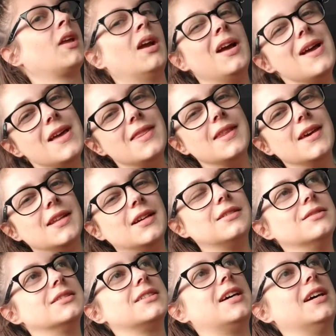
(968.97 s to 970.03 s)
And then I
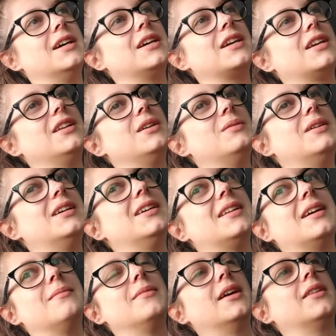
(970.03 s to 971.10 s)
was like, you know what?
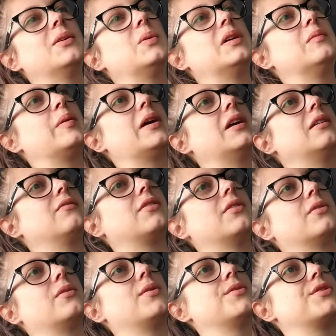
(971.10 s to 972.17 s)
I'm not the one paying for the
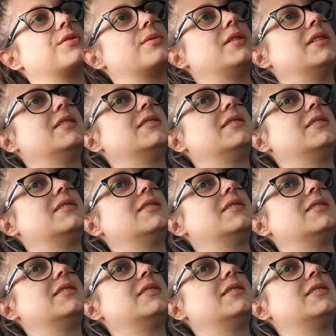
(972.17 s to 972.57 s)
groceries.